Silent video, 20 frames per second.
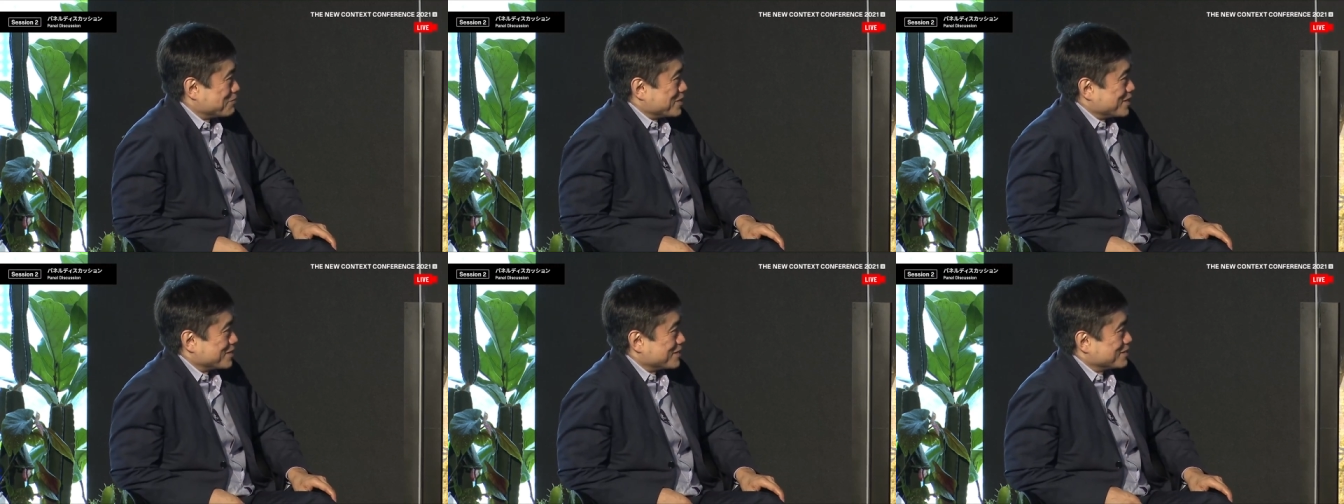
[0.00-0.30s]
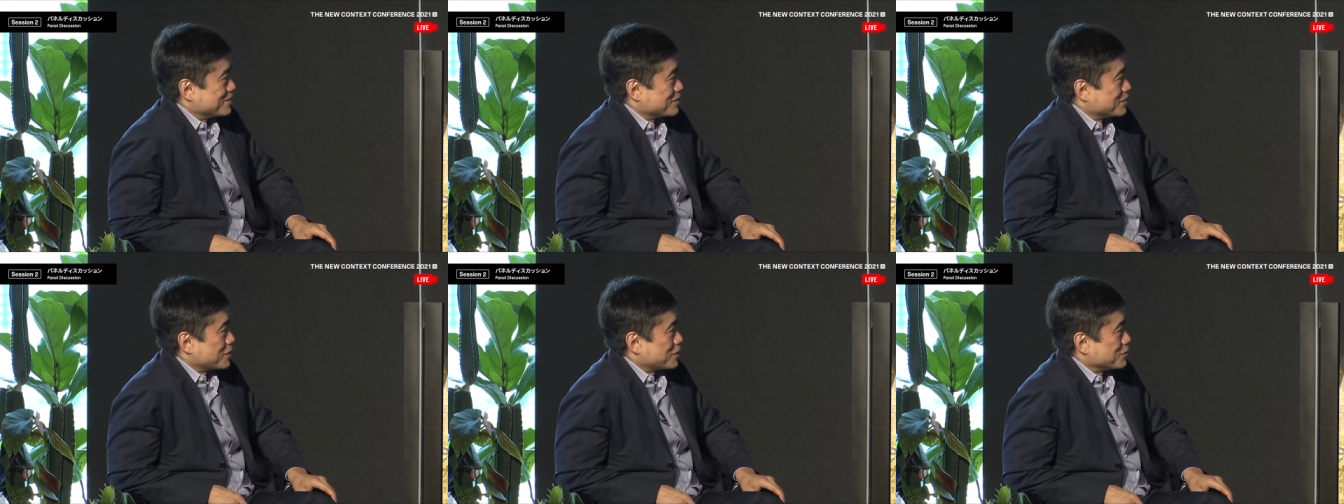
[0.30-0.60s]

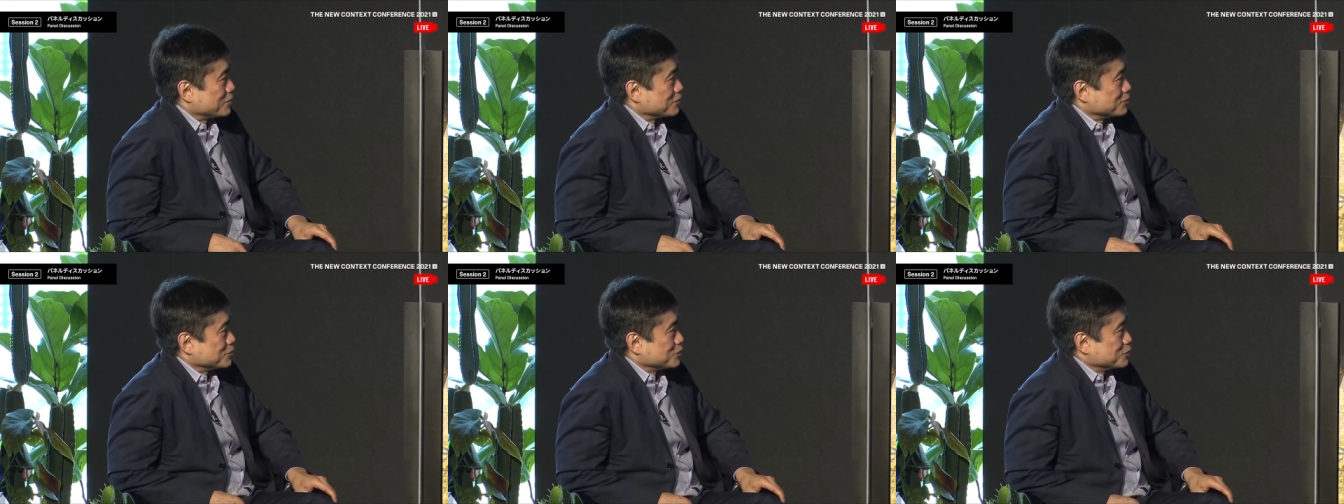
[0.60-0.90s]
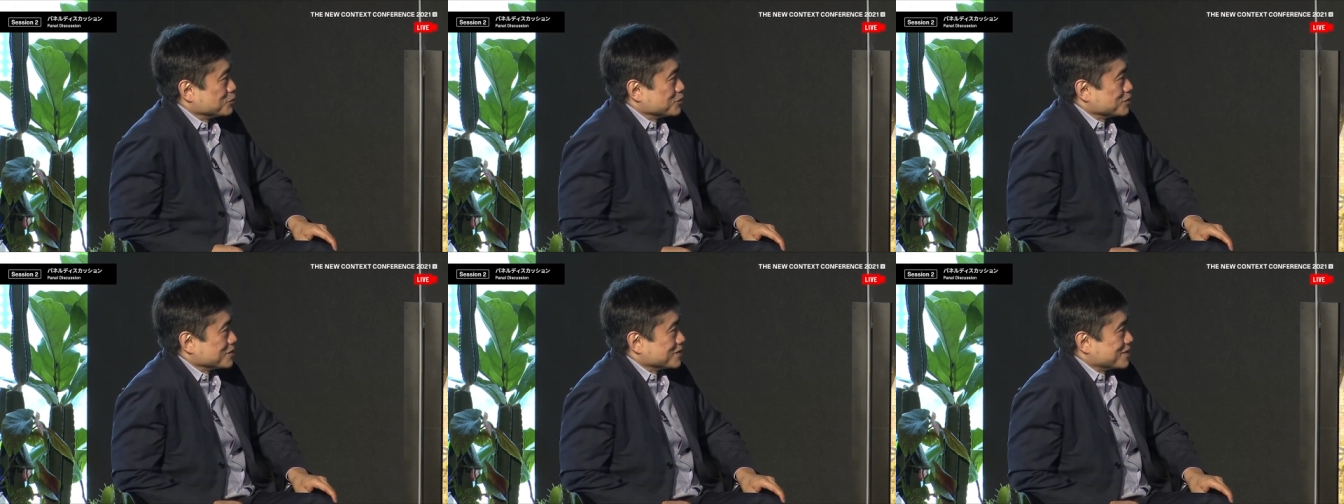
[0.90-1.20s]
but they don't
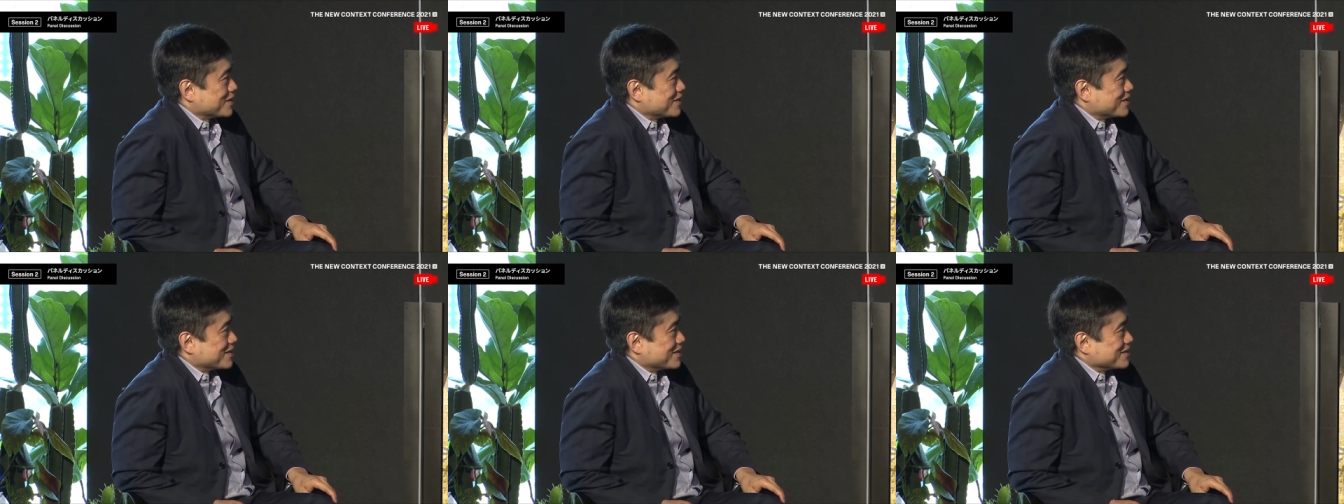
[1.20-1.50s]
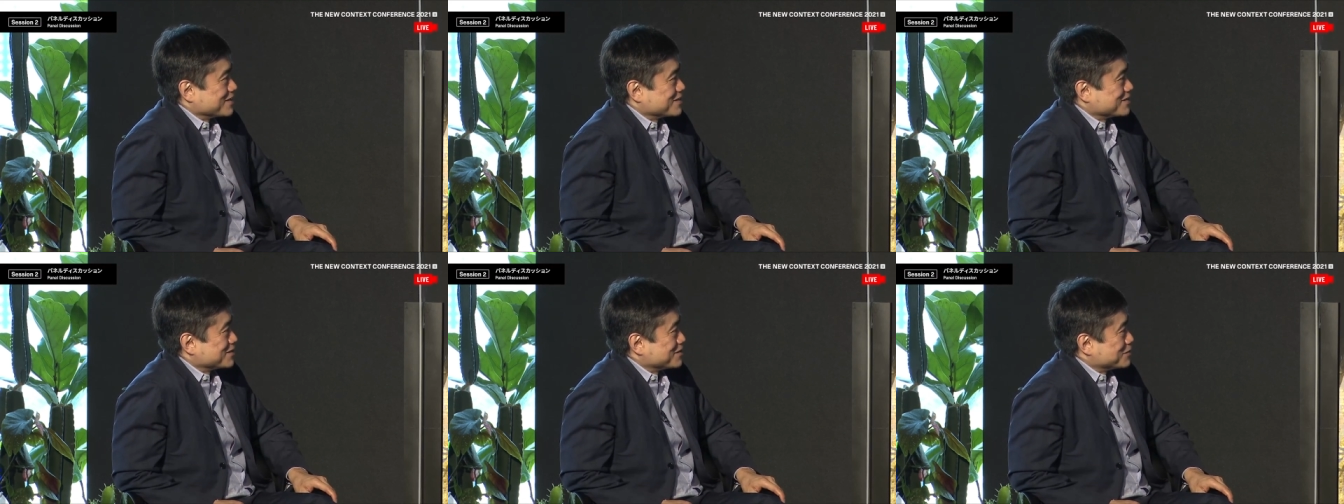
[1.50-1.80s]
usually get
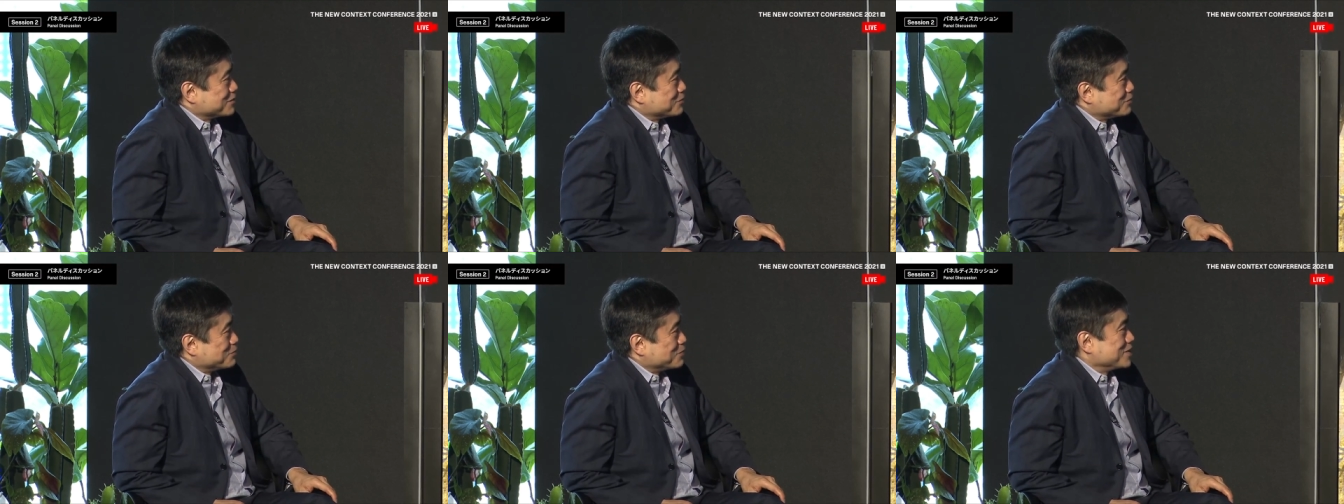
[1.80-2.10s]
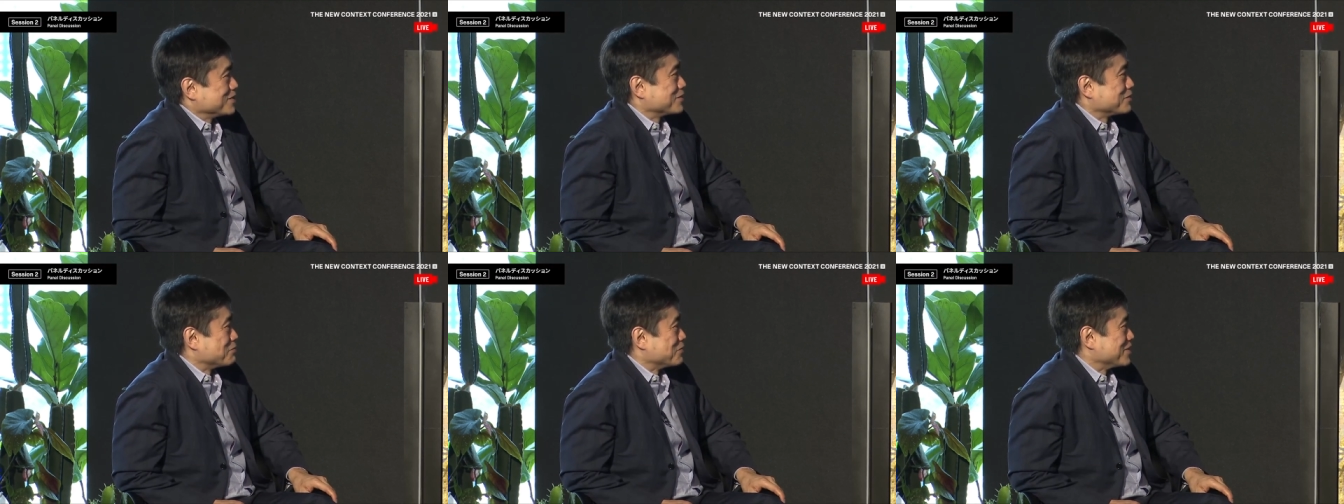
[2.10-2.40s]
enlisted to
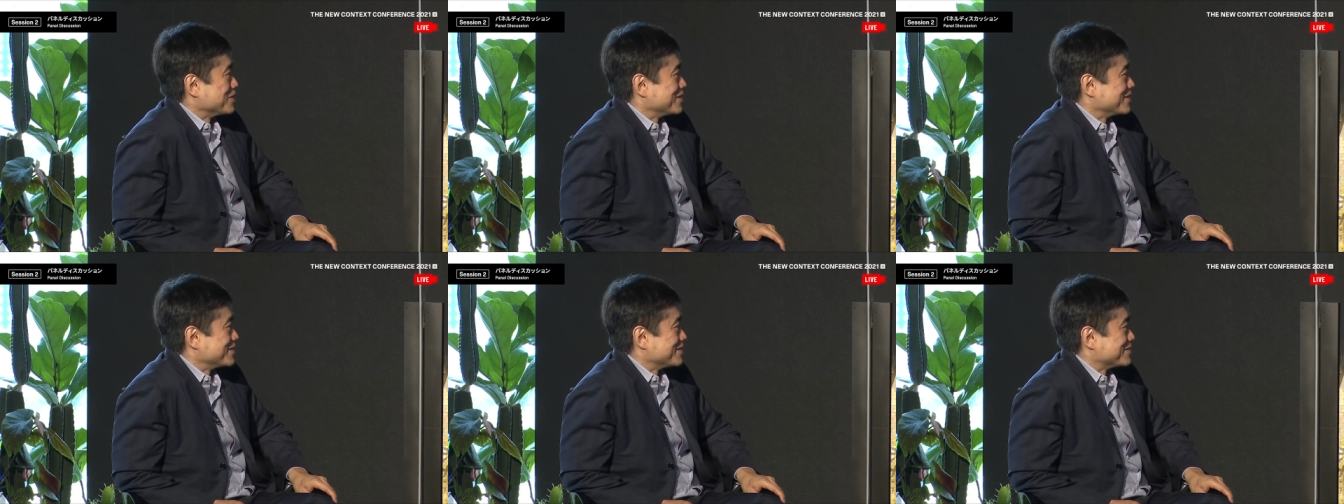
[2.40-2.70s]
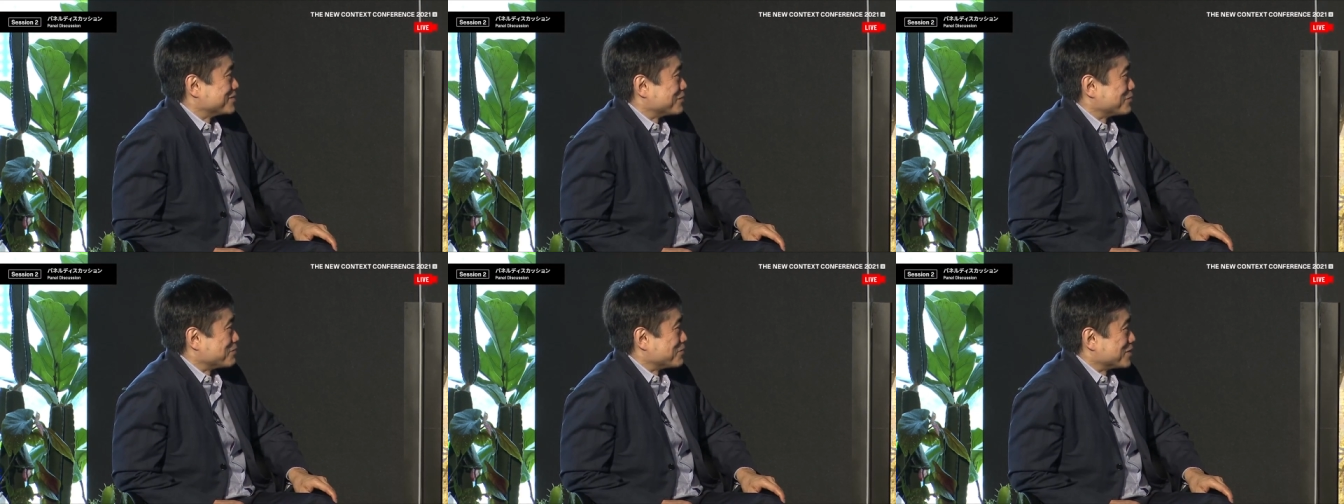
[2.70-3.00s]
be
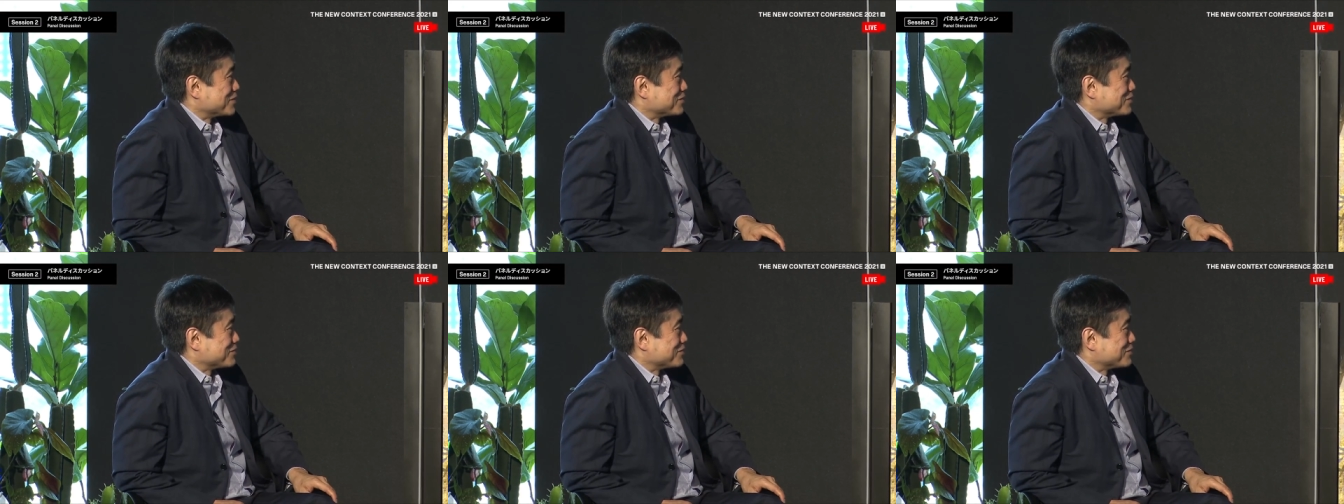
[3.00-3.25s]
comedians so much,